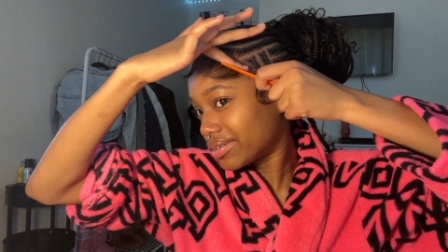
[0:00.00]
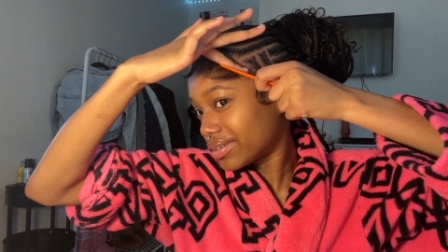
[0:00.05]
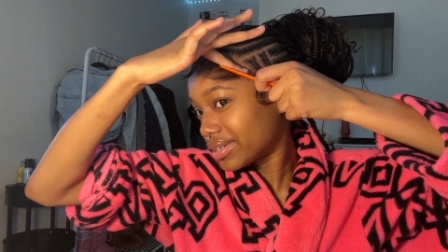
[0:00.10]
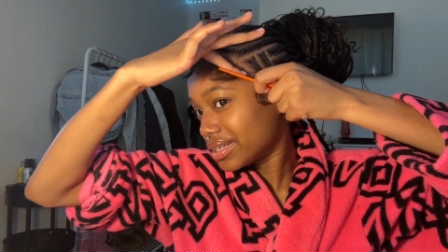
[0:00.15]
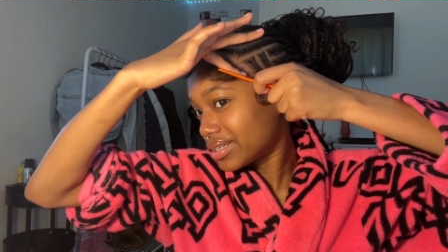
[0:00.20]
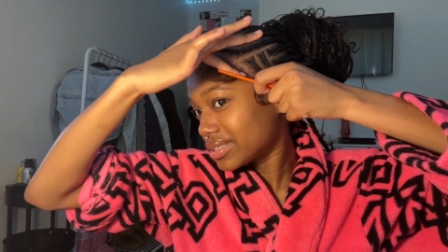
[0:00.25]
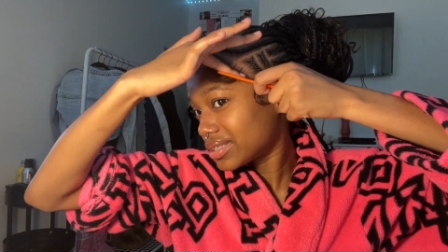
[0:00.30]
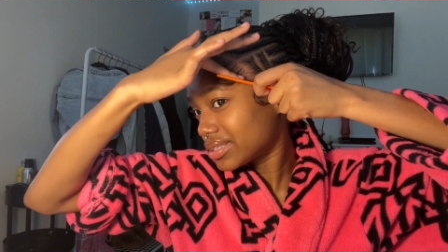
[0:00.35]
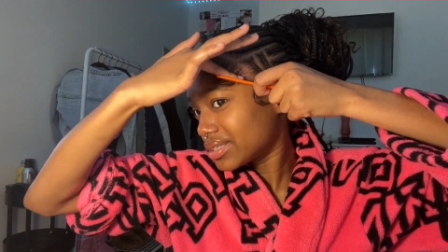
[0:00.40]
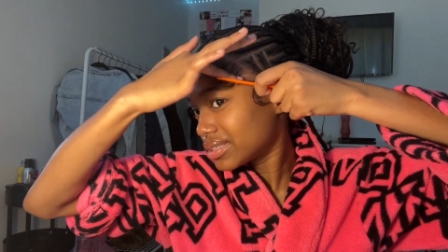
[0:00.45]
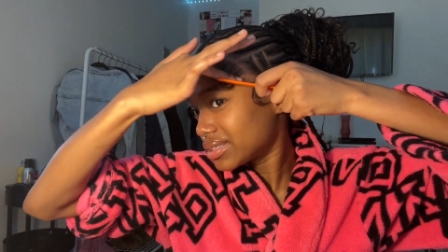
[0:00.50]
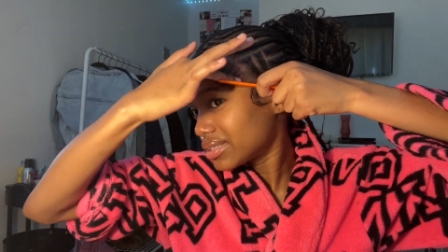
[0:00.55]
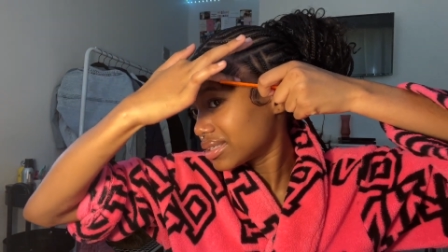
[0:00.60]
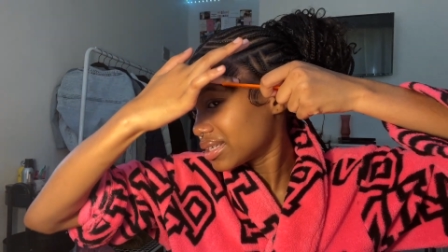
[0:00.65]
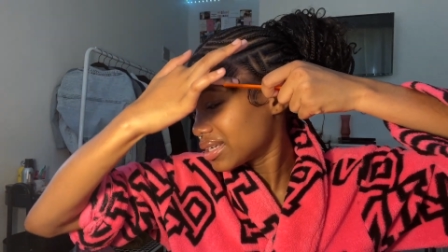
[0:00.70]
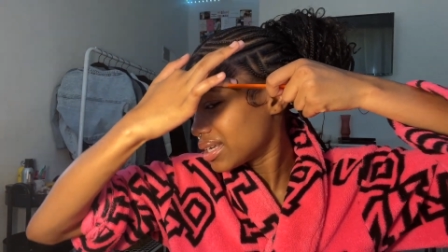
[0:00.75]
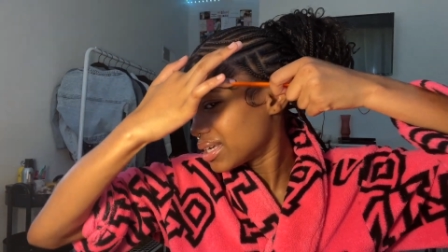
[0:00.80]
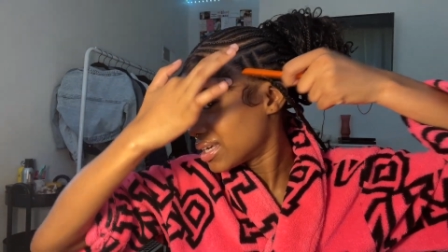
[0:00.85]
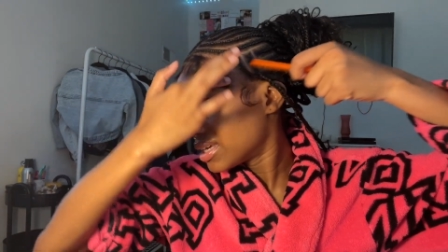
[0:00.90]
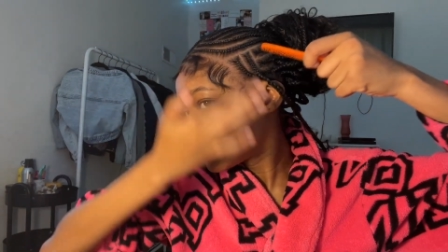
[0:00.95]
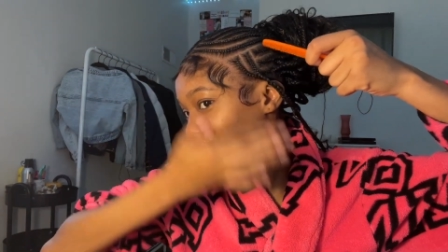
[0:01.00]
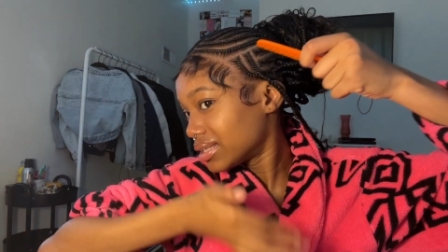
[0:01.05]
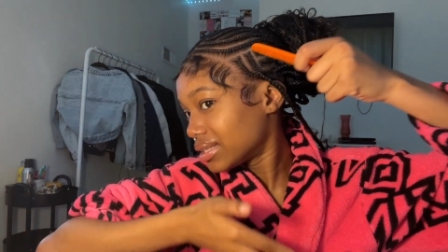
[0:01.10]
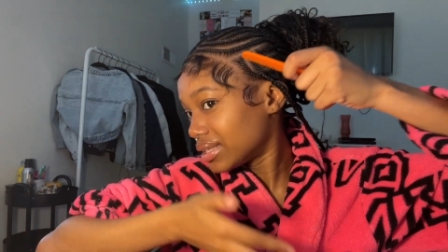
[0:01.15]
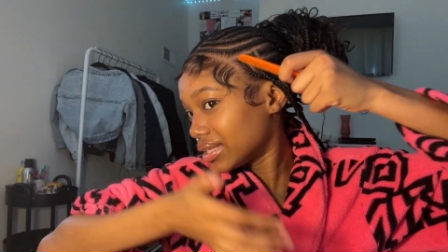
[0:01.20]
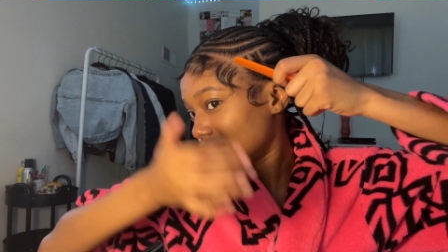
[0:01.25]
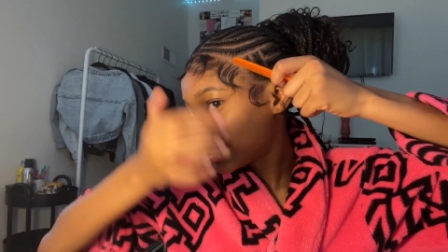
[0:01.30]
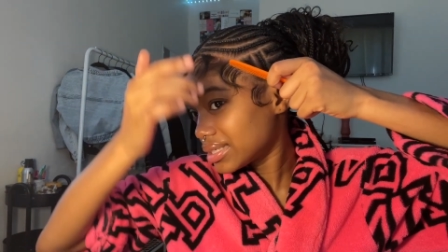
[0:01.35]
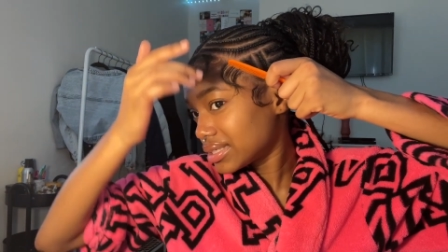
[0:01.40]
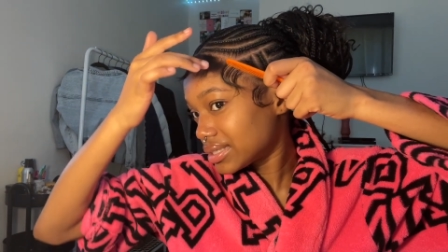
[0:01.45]
This
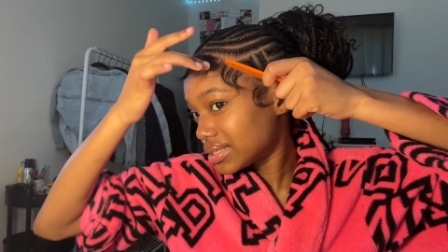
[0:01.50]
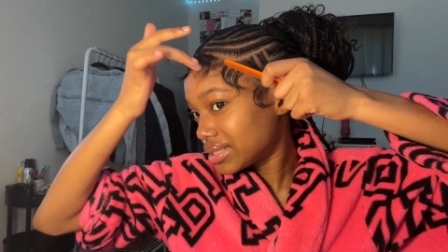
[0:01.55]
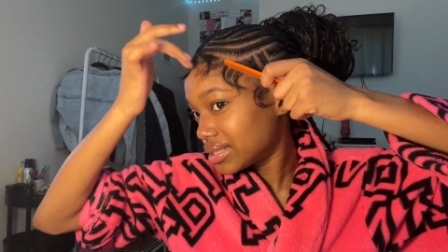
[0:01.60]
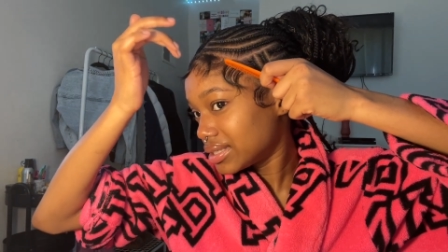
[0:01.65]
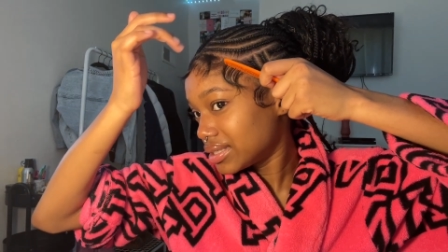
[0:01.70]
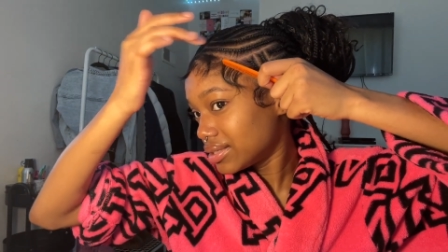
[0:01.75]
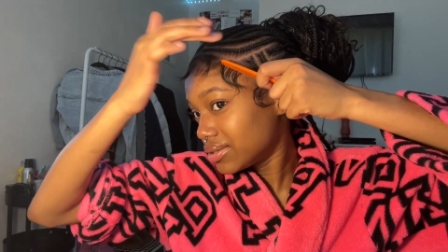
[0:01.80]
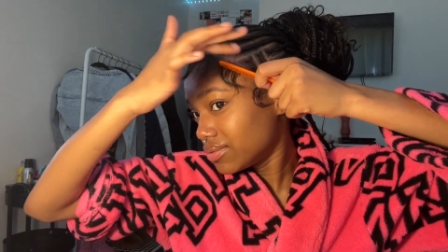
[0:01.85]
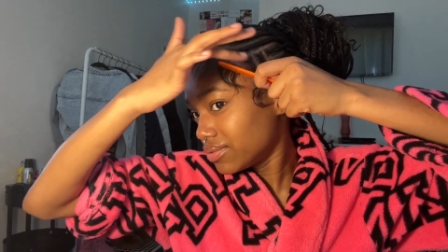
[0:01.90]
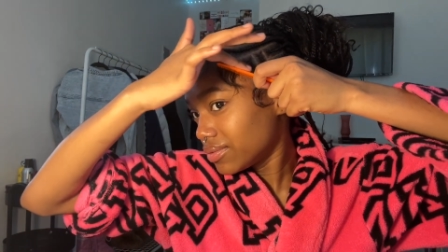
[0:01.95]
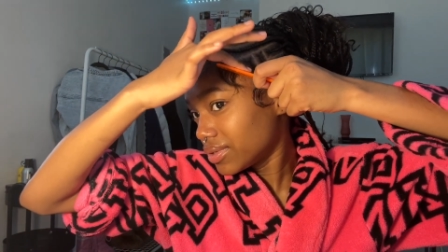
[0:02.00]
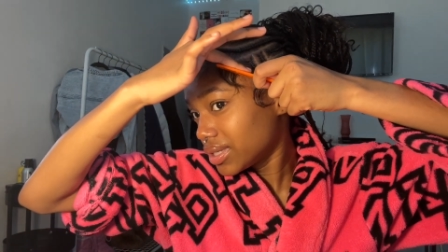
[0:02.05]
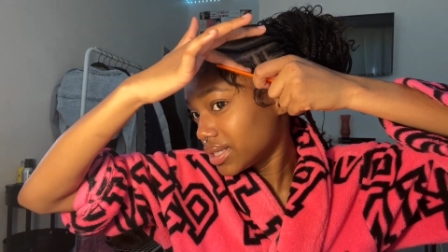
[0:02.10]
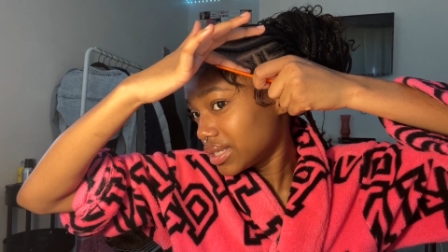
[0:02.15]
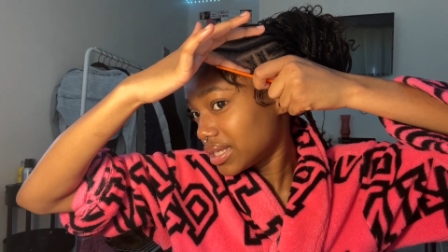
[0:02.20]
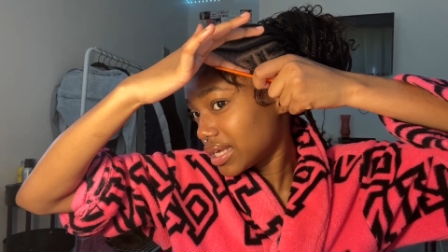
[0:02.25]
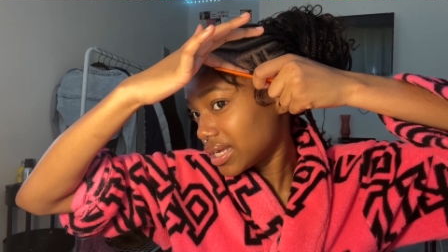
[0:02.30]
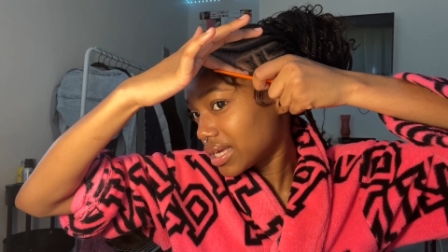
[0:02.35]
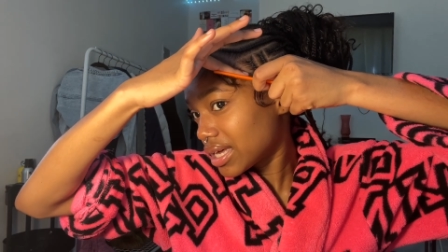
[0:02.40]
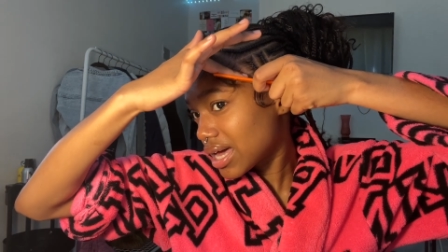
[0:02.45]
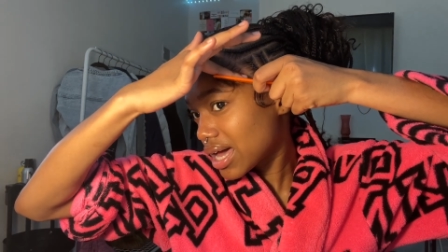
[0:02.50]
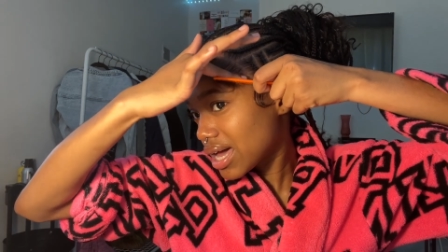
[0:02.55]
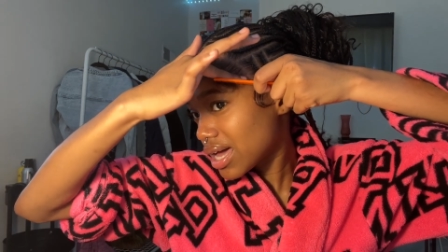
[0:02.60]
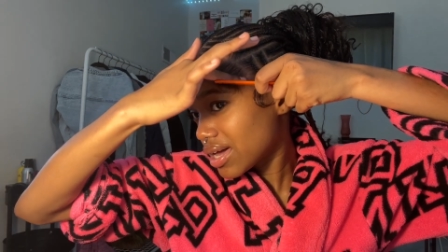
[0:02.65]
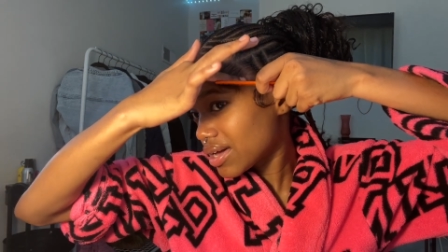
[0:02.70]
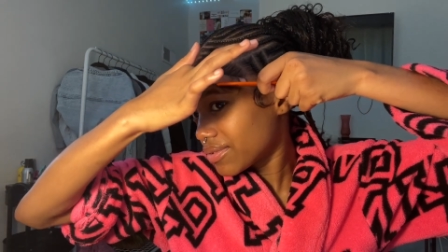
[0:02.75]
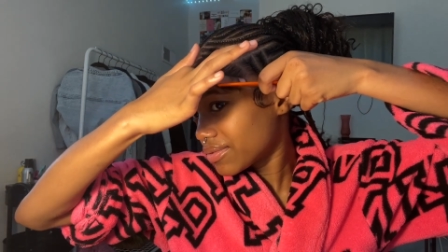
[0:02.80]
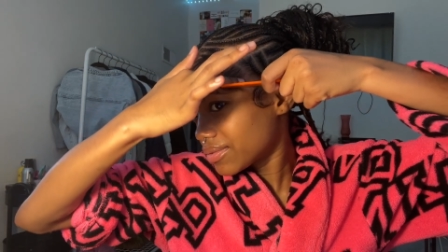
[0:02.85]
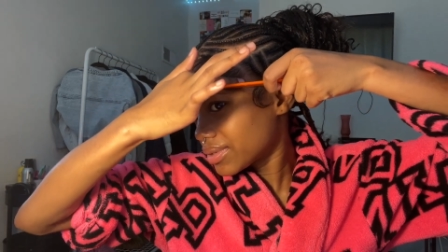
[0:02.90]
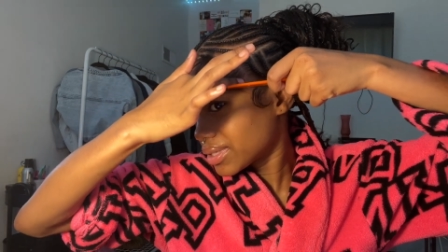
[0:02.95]
this you really think
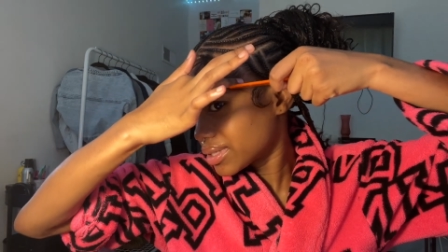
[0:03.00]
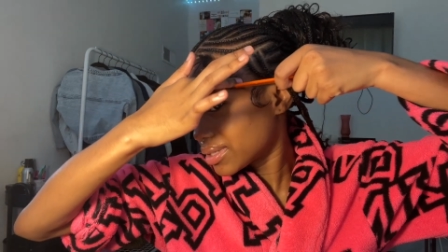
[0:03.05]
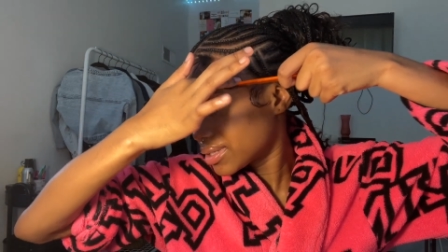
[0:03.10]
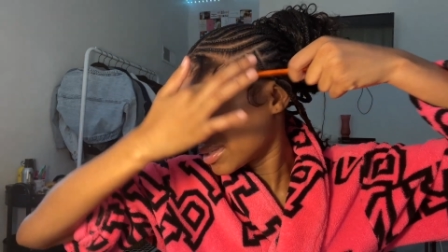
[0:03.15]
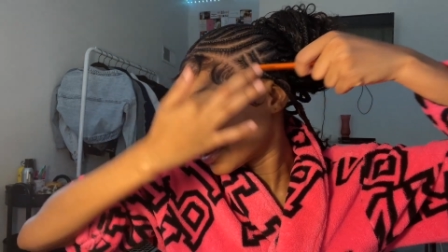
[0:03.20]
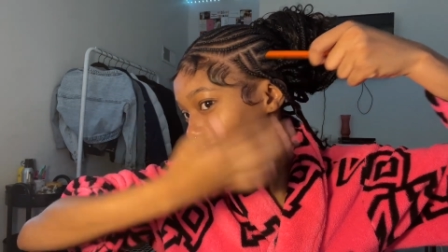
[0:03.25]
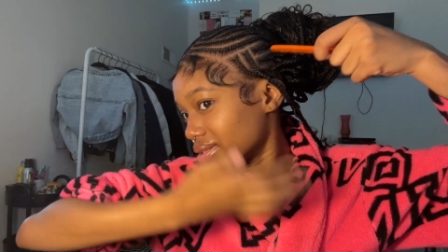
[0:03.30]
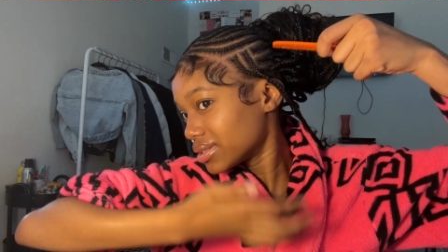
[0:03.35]
God would